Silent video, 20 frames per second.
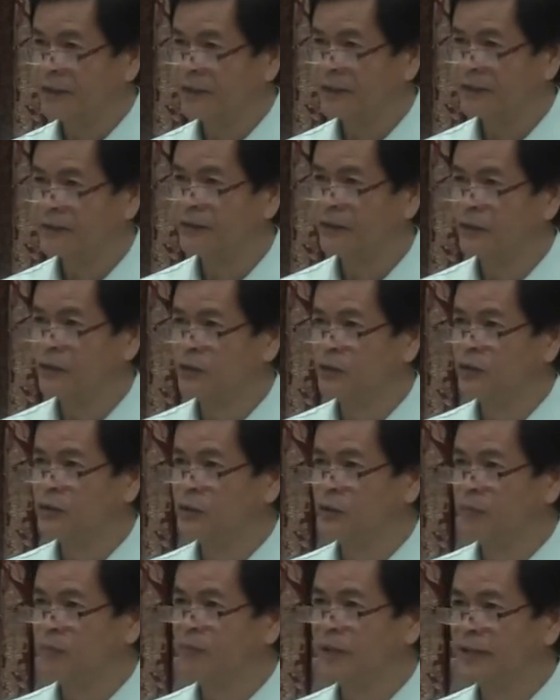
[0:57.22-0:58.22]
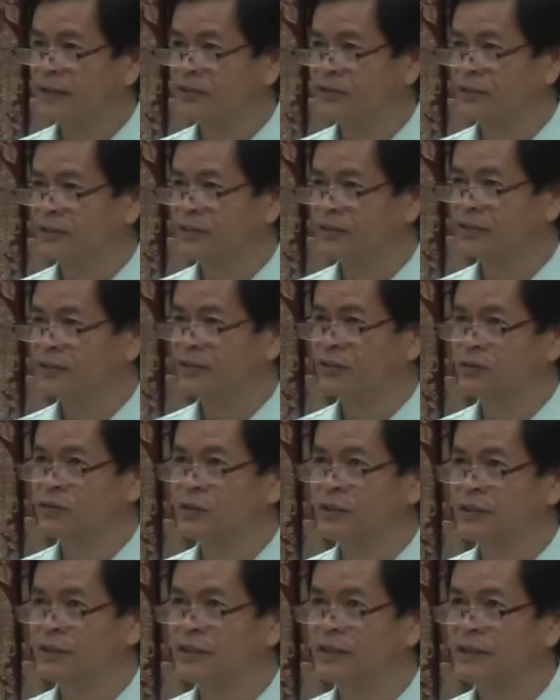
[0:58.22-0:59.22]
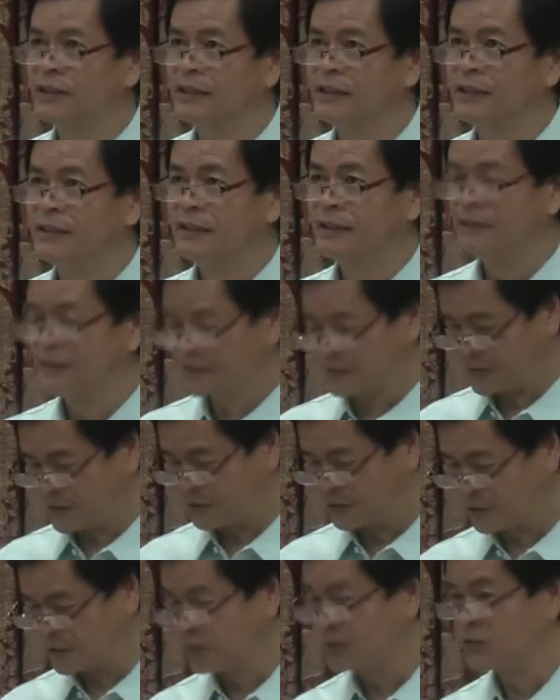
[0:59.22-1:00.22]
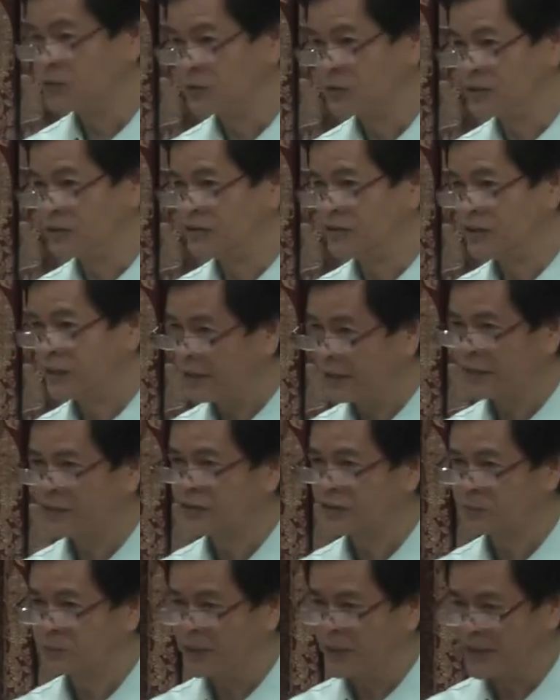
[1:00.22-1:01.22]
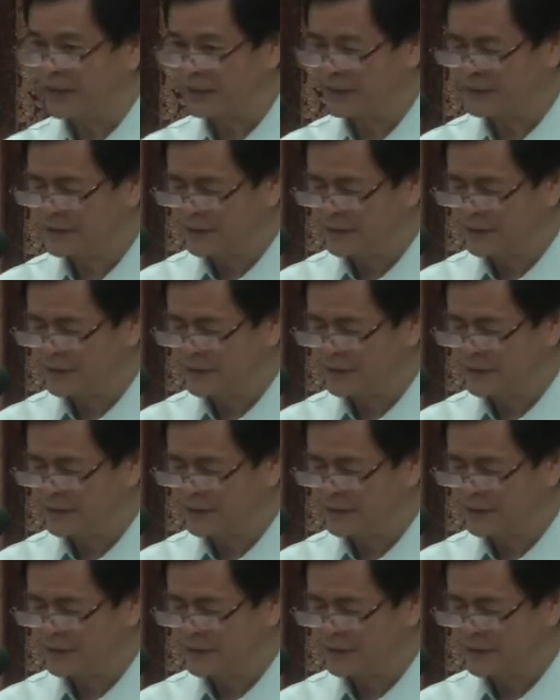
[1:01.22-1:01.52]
that the Lord will bless us as we listen to His words. Let us pray.